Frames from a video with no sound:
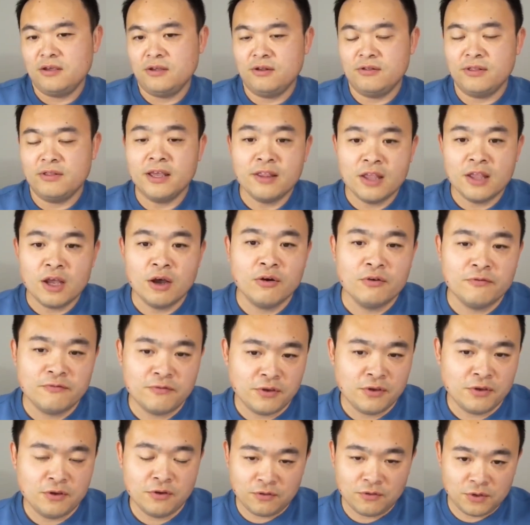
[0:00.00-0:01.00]
they know
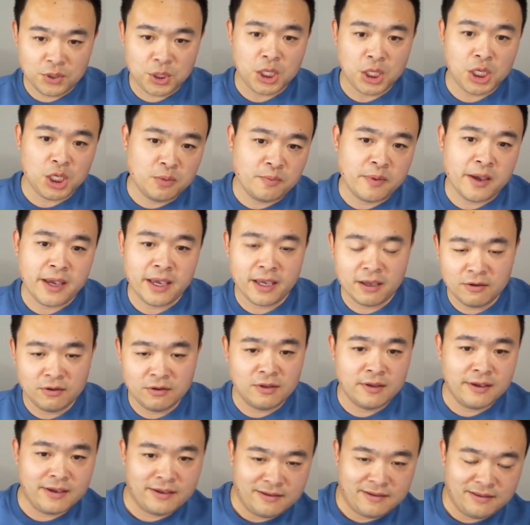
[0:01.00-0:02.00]
for you to change bank
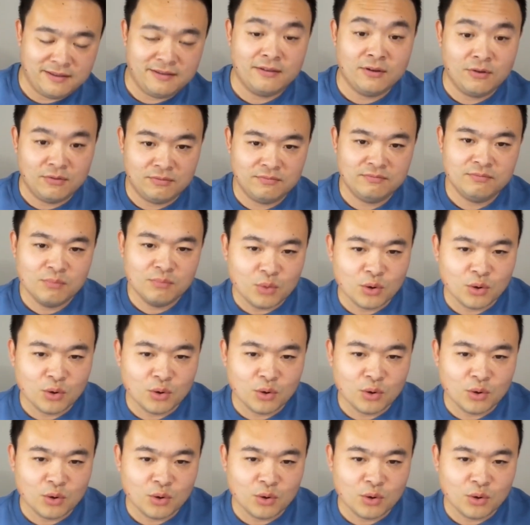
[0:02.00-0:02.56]
could take a lot